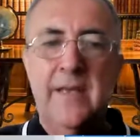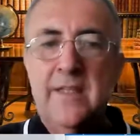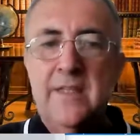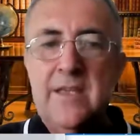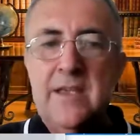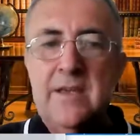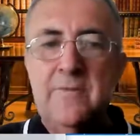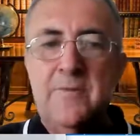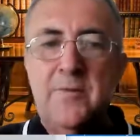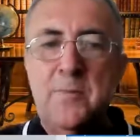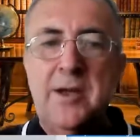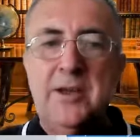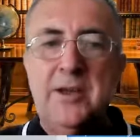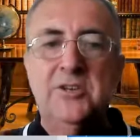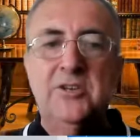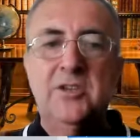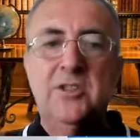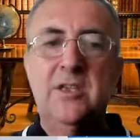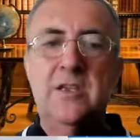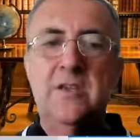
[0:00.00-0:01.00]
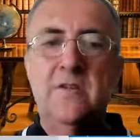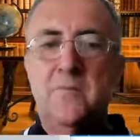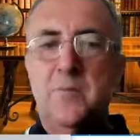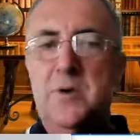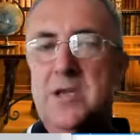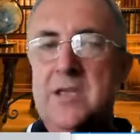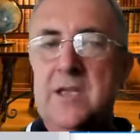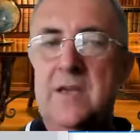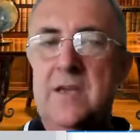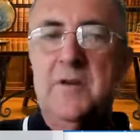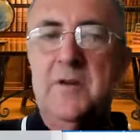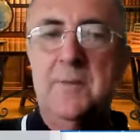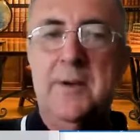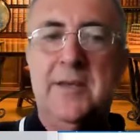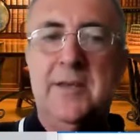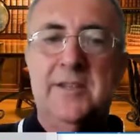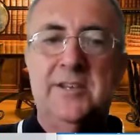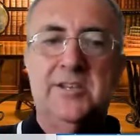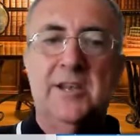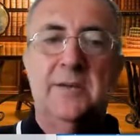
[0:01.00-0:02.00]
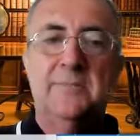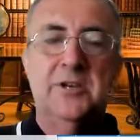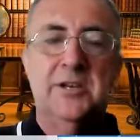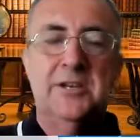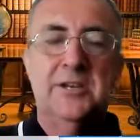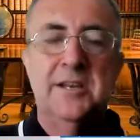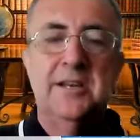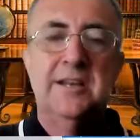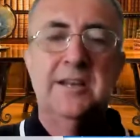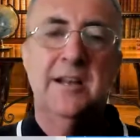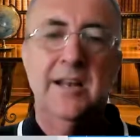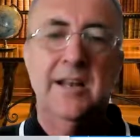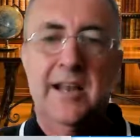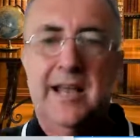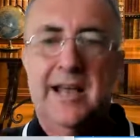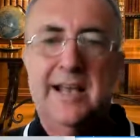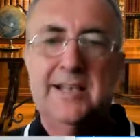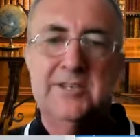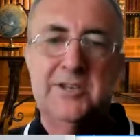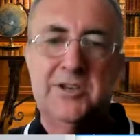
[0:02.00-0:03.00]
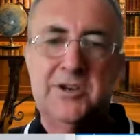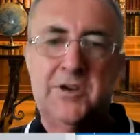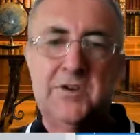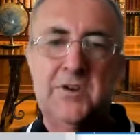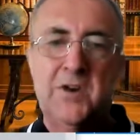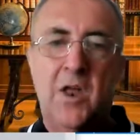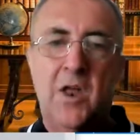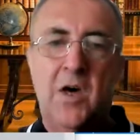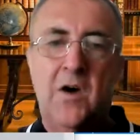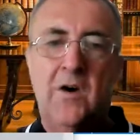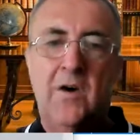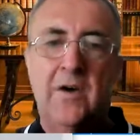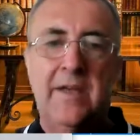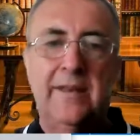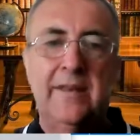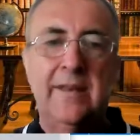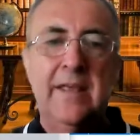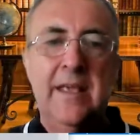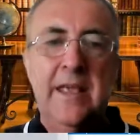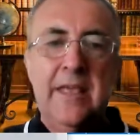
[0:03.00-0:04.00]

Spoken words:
the information that you've been given about the subject in class and online.